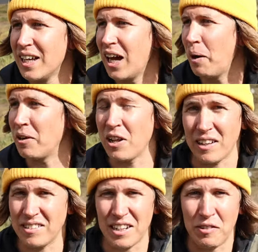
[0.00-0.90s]
um,
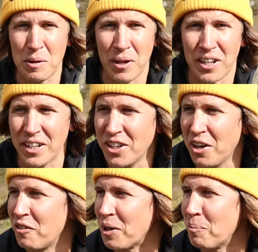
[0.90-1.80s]
and it's definitely better than
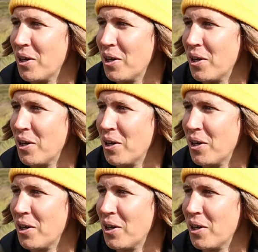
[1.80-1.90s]
nothing.